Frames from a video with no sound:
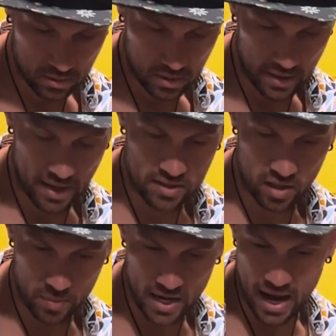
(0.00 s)
And that's going
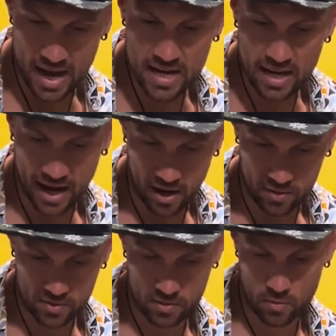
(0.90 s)
to be 8
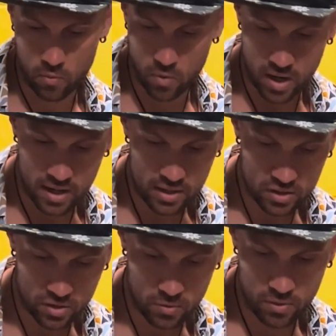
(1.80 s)
counts. 1,
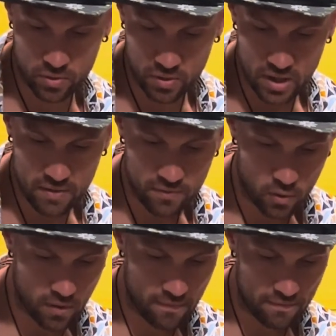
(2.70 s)
2, 3,
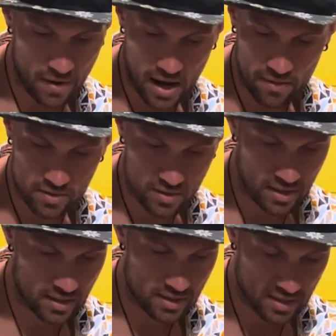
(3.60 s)
4, 5,
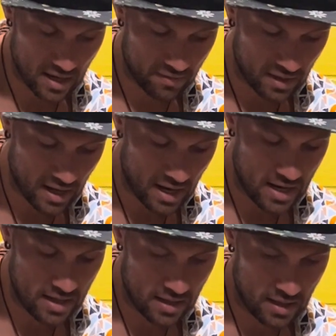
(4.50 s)
6,
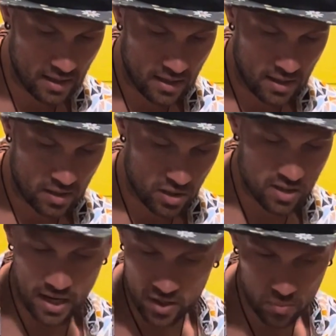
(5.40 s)
7, 8. Just
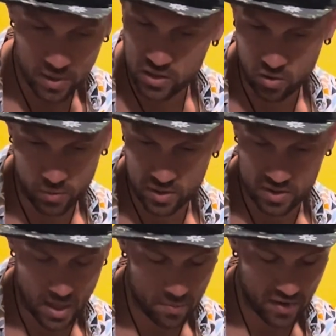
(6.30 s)
like you've been doing with the
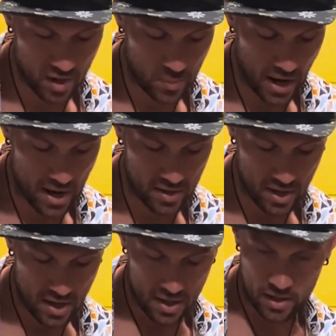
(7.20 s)
same finger pattern.
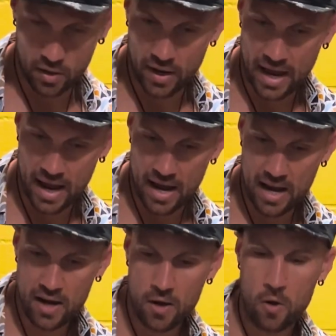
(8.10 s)
Go to
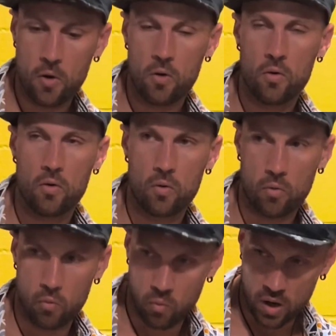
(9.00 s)
A,
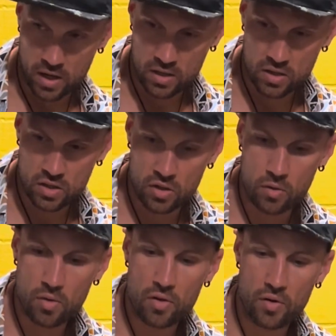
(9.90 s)
1,
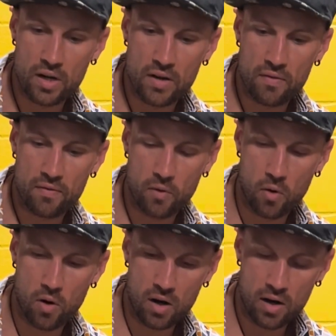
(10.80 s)
2, 3, 4,